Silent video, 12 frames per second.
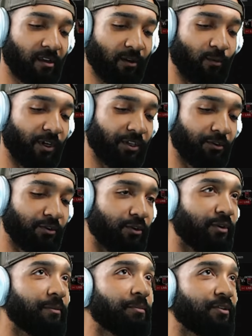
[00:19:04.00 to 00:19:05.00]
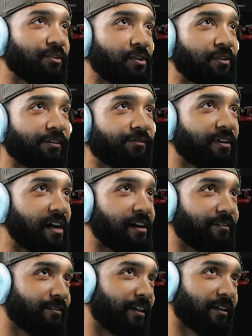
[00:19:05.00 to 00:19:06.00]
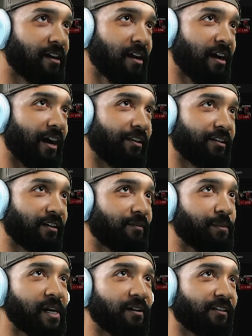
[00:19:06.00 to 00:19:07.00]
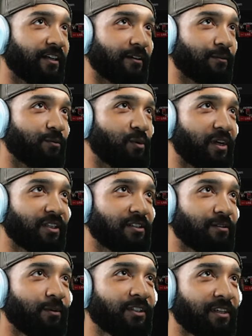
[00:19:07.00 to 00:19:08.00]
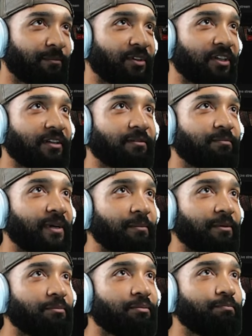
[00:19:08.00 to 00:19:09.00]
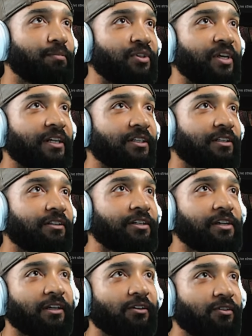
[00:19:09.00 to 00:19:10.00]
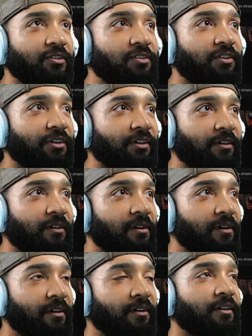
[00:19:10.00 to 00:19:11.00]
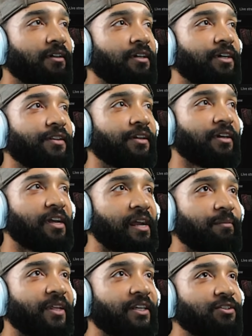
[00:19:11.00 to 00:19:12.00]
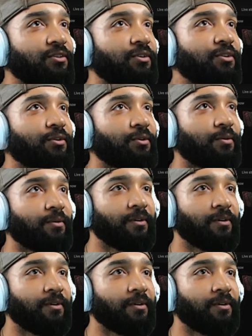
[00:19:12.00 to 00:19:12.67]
what do you do in Persona 5? Like, I think about like what's something maybe potentially interesting in the game that you do.